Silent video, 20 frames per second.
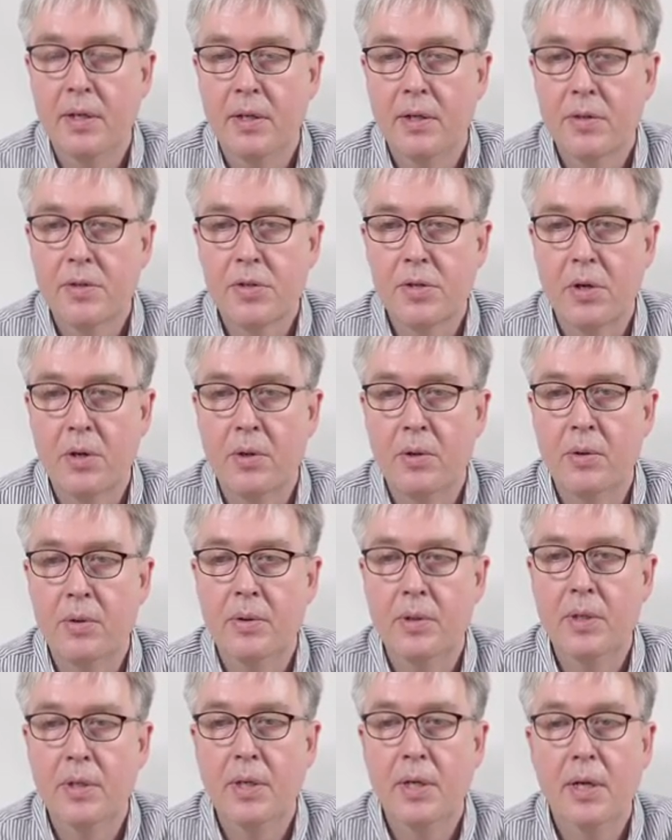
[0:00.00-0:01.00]

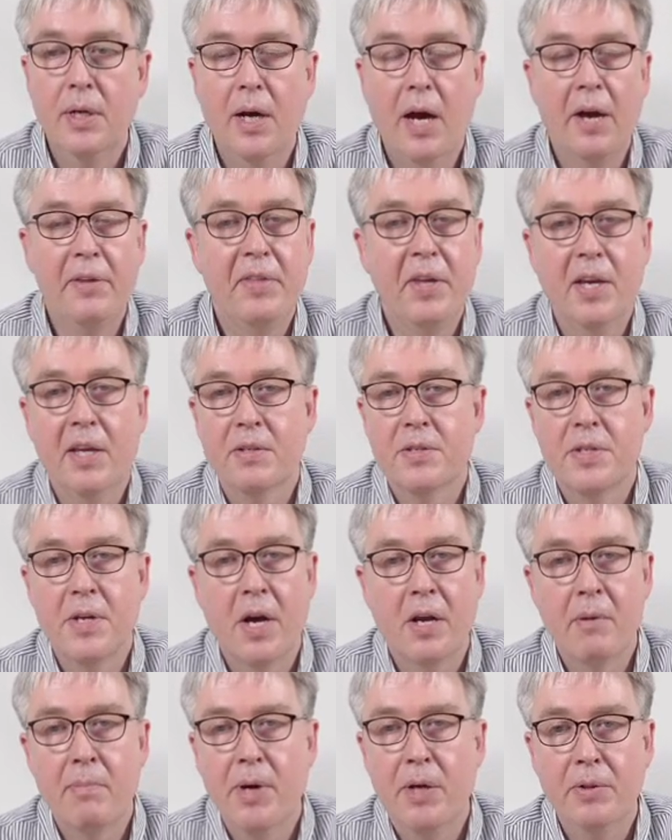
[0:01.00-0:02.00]
So I think it's
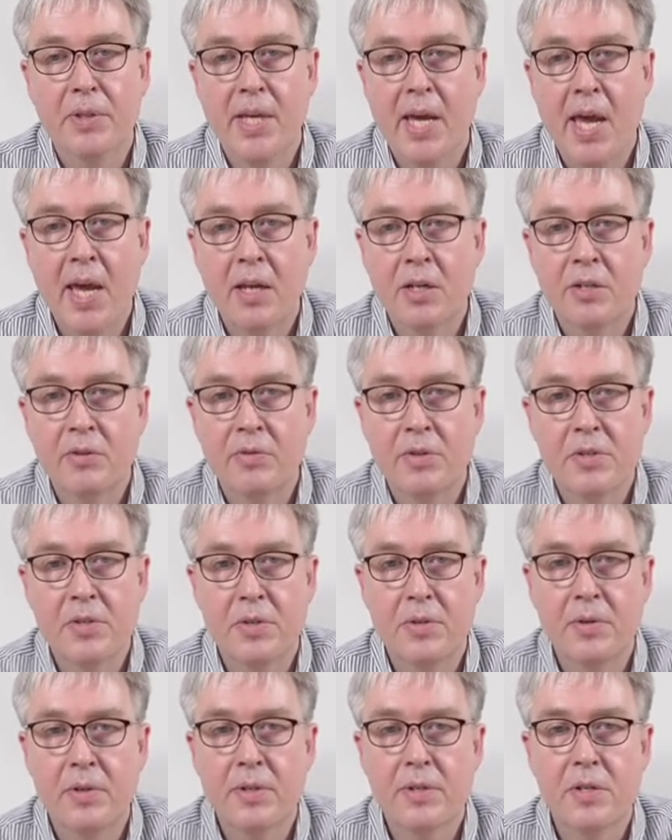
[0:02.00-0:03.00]
not about the age of the
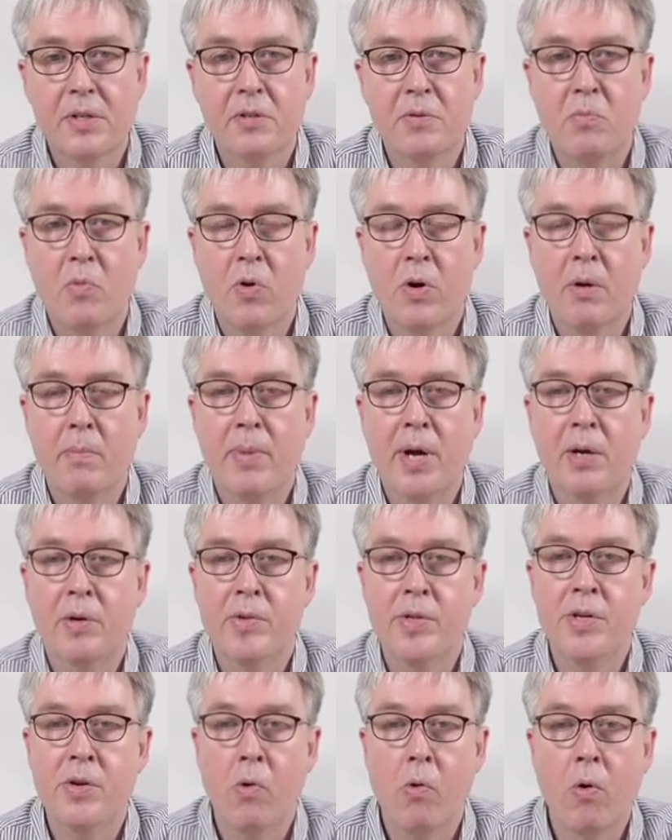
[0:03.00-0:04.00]
students, it's more
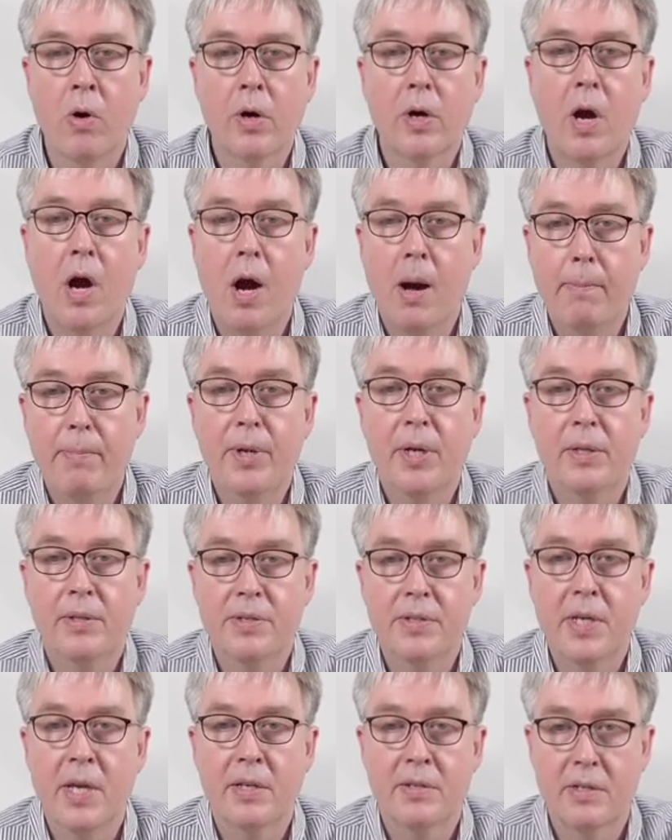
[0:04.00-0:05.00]
about your
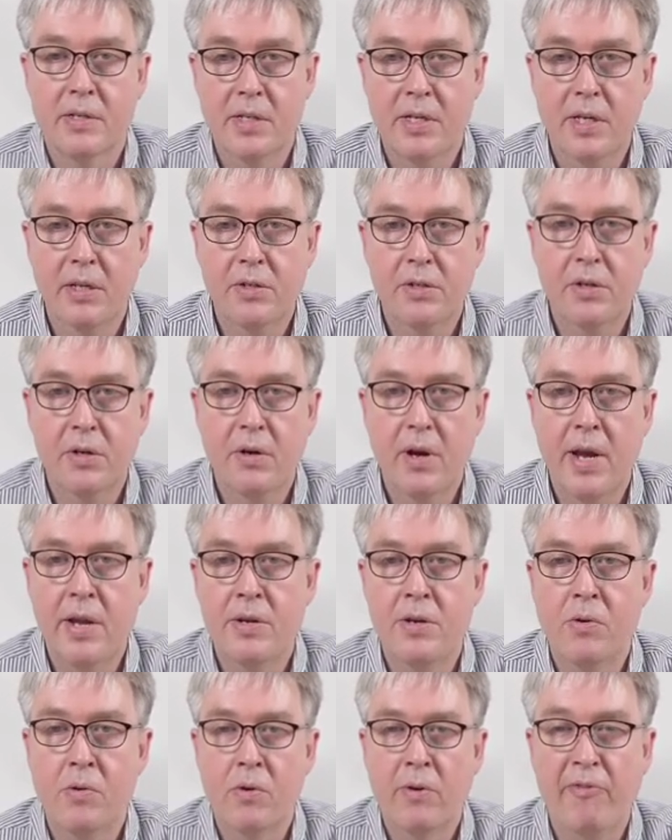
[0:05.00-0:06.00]
competency as a teacher
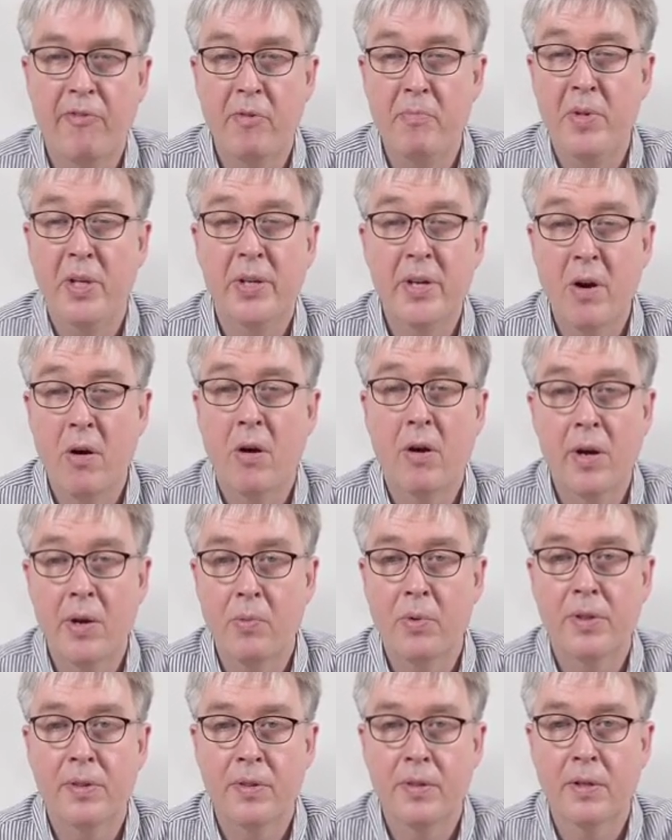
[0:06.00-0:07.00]
and your familiarity
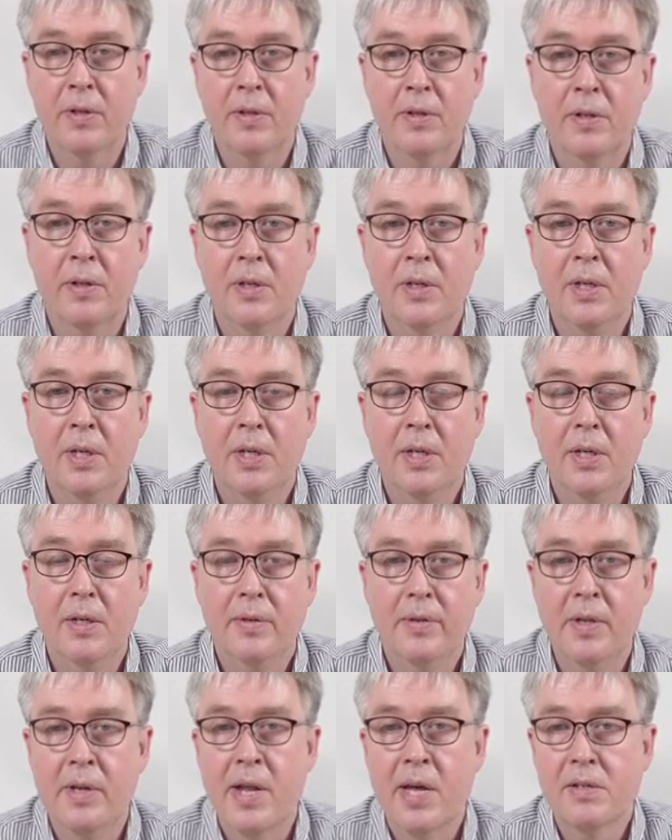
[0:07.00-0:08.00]
with the,
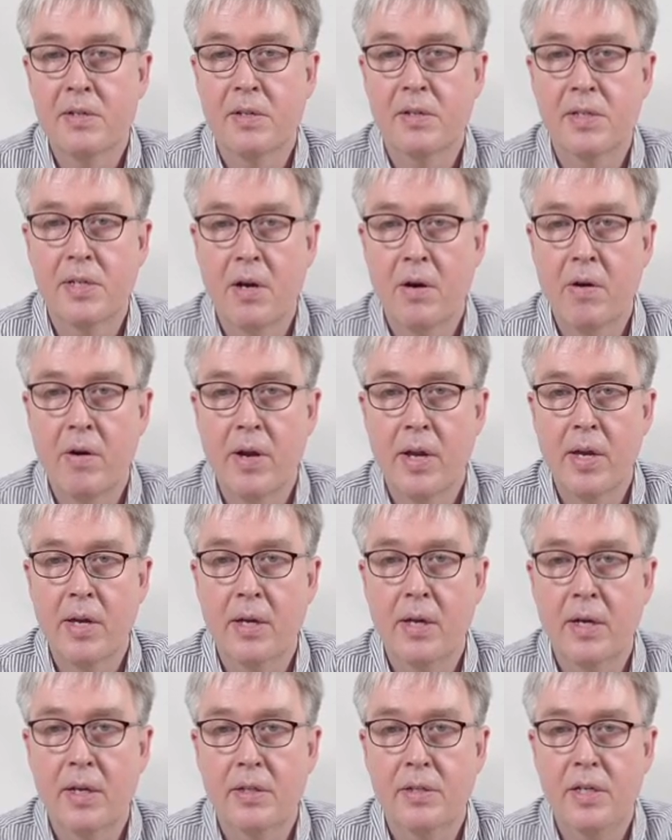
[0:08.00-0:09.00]
the
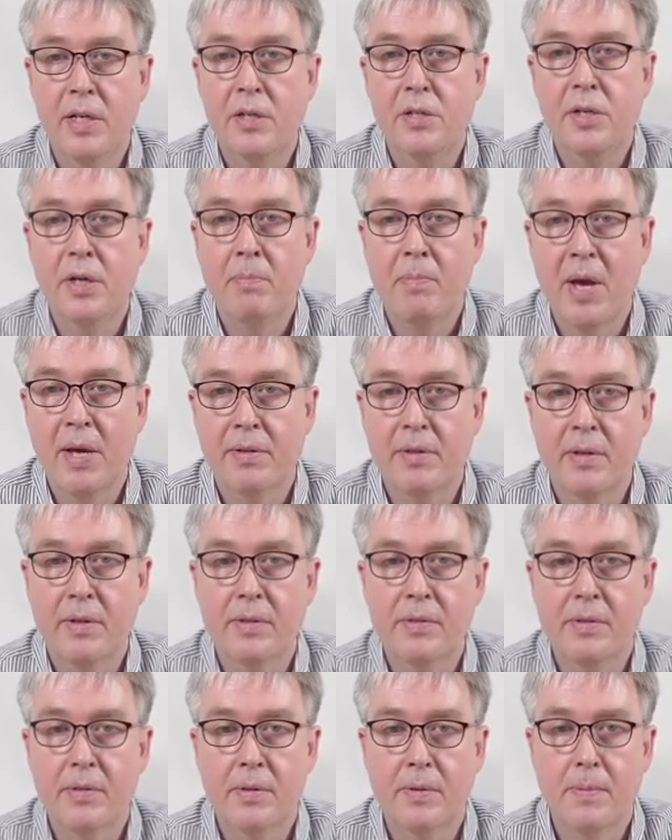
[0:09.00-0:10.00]
necessary uh, teaching
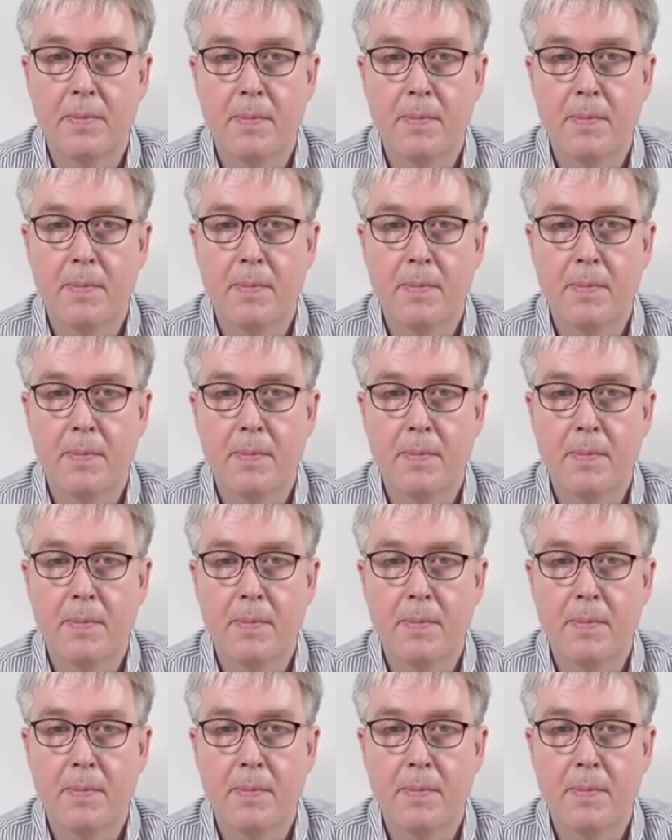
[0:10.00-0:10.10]
methods.